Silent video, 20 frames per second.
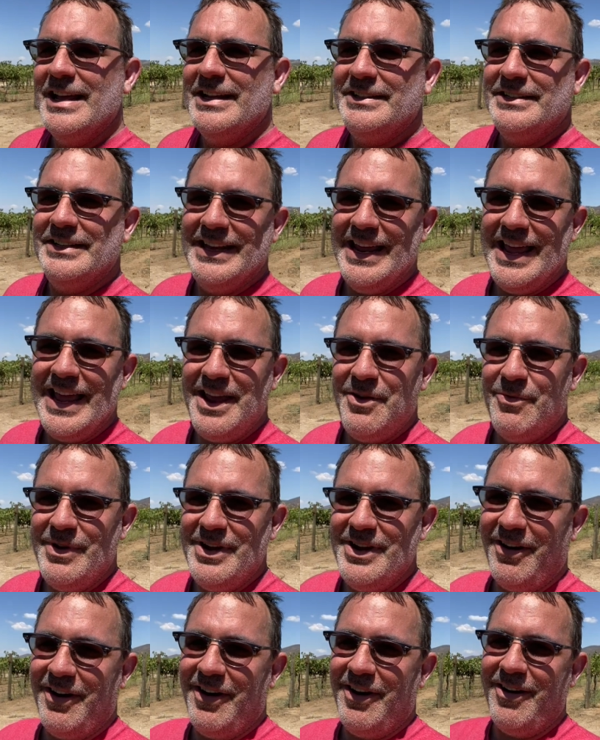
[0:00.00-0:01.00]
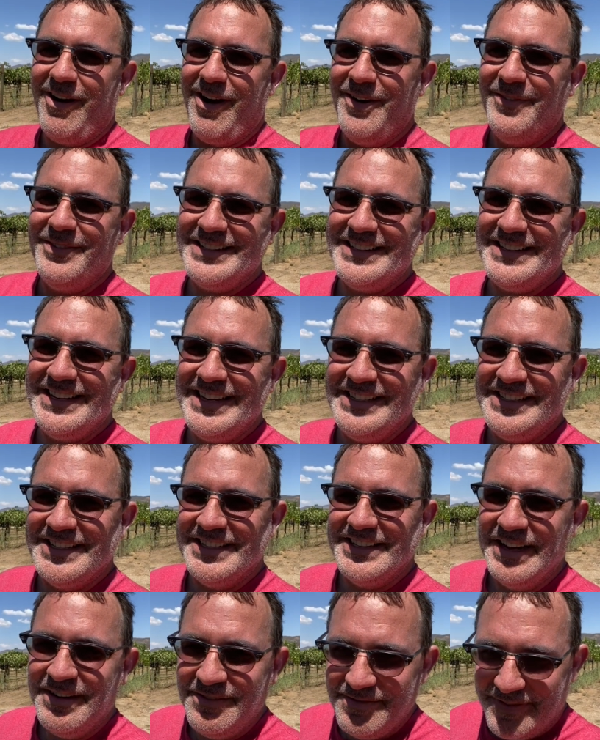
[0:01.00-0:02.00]
Today we are harvesting
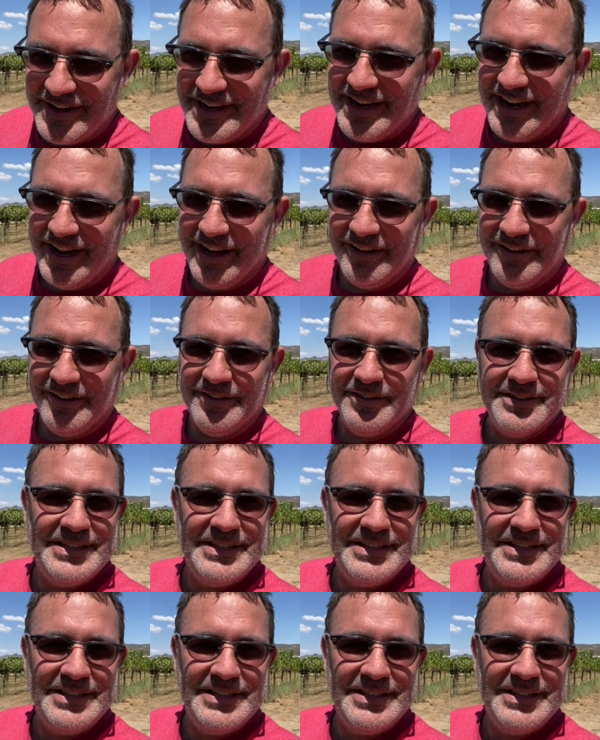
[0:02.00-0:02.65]
Zinfandel.